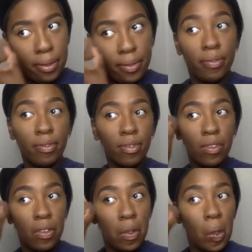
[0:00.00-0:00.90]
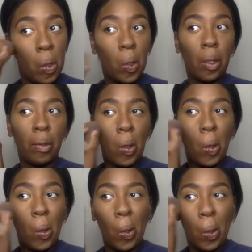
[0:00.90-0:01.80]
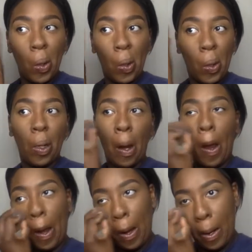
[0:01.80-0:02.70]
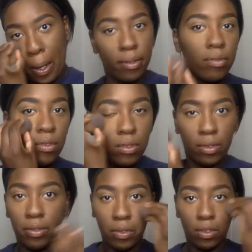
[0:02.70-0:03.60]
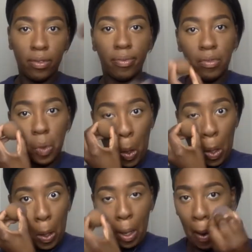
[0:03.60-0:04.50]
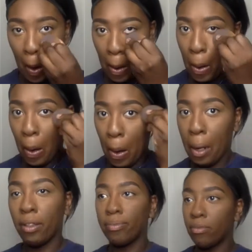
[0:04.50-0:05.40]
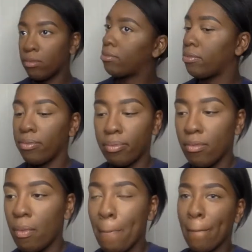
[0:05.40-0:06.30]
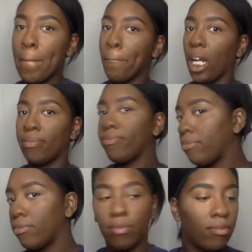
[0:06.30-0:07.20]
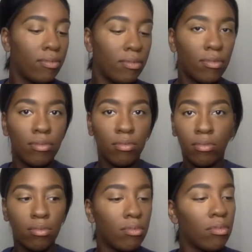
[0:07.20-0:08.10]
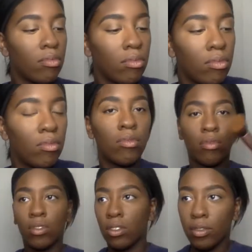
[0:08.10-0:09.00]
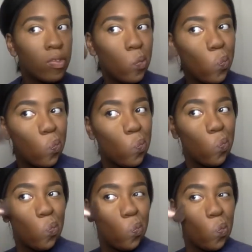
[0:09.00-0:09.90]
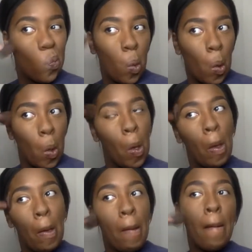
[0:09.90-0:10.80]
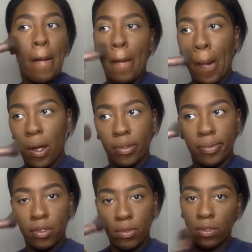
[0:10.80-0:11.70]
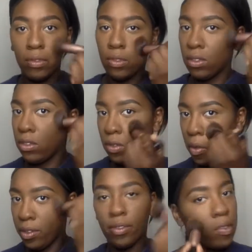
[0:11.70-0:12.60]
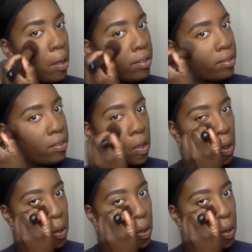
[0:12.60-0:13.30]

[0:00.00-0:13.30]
And I know a lot of my friends don't like to wear bright concealer. I do, but I tried to not do it this time. So if you don't like how it looks when you have too much, don't put as much.